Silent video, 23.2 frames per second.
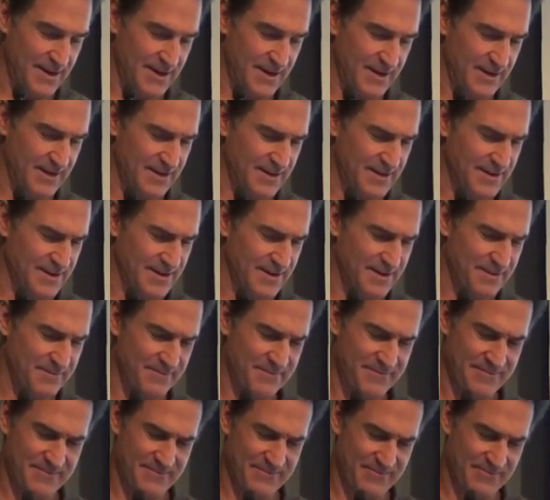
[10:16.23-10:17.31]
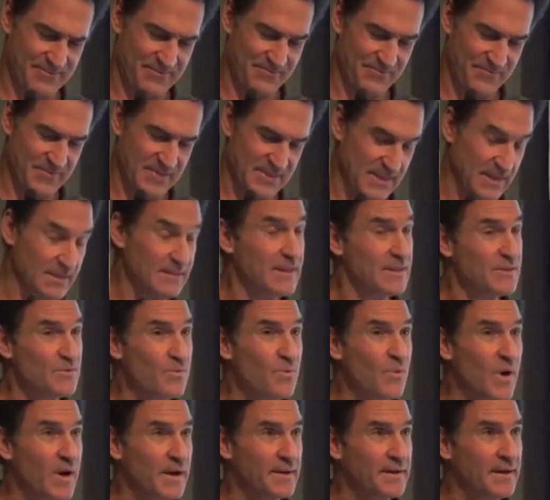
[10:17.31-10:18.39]
And uh, so that's
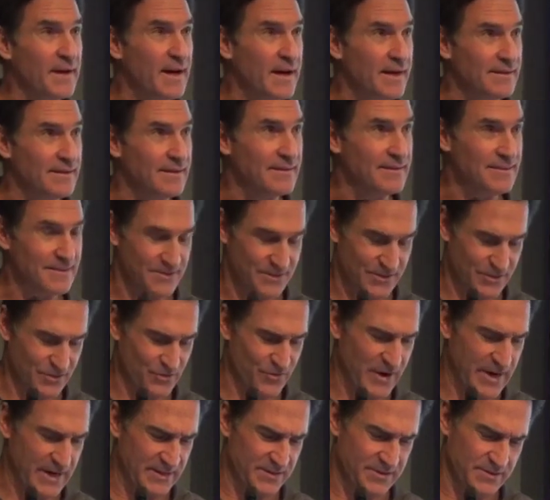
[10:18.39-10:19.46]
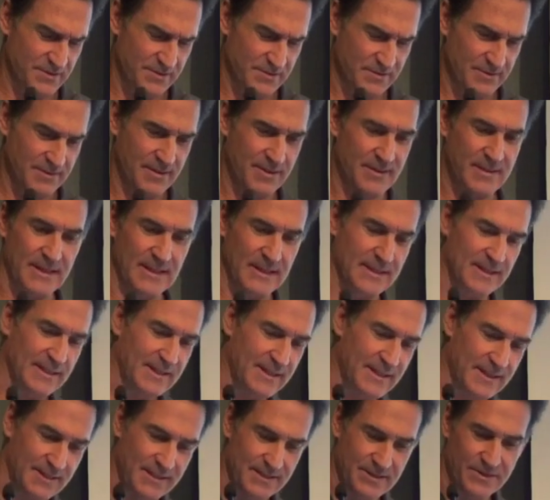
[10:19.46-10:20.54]
one kind of strange thing that
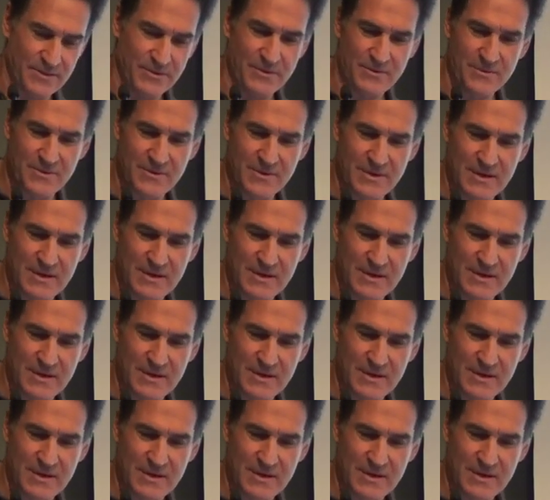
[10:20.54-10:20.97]
they do,